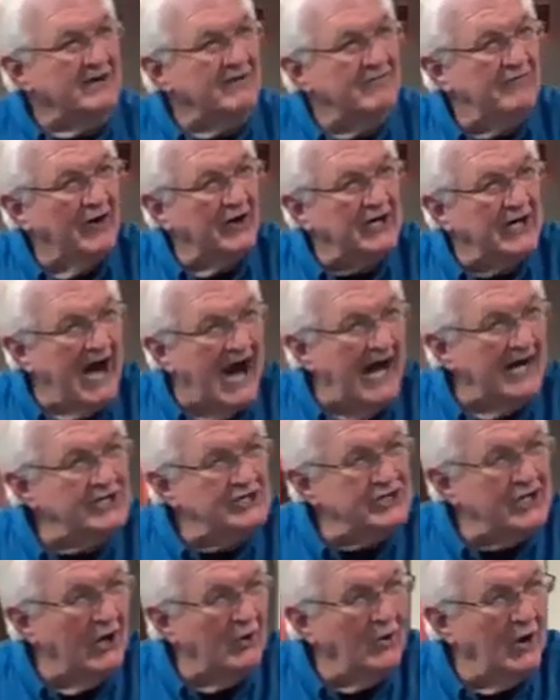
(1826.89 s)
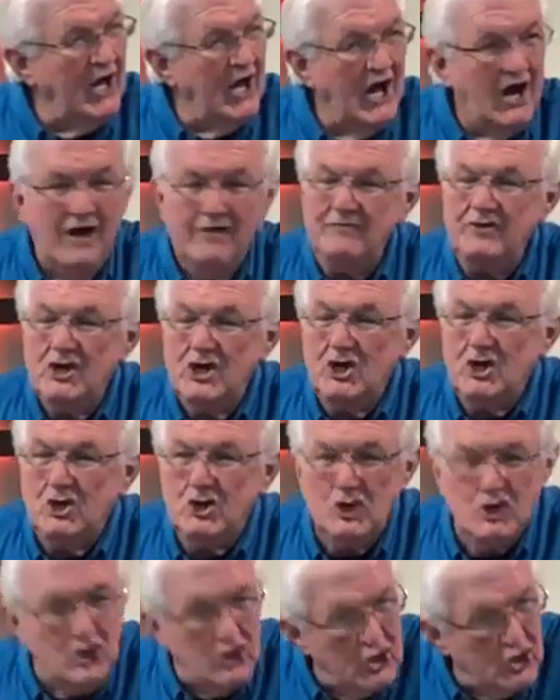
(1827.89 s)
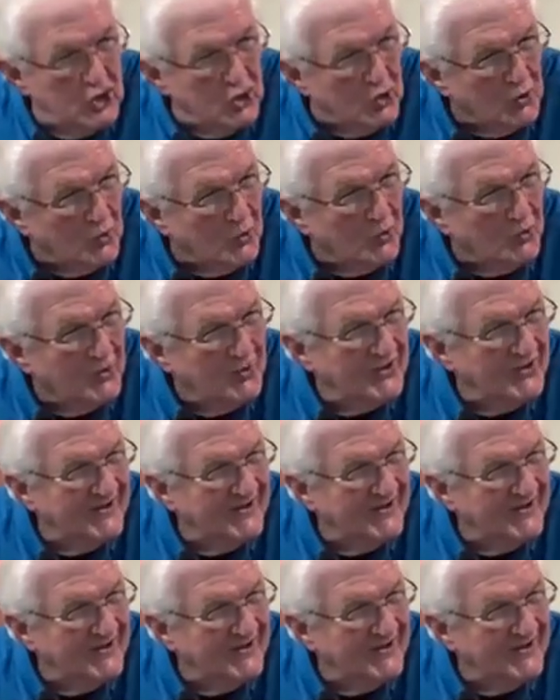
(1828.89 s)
for God so loved you.